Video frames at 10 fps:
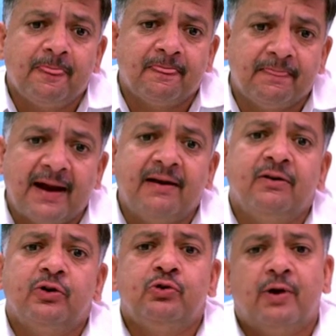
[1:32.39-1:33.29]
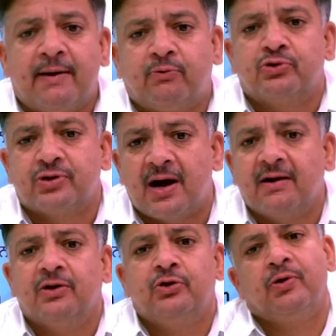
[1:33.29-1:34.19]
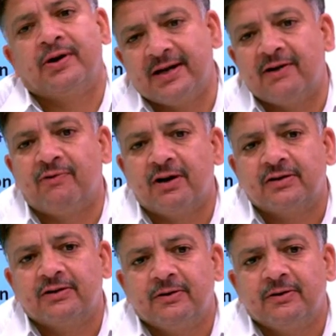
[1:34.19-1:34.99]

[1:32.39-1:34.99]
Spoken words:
Then you have to start your real work.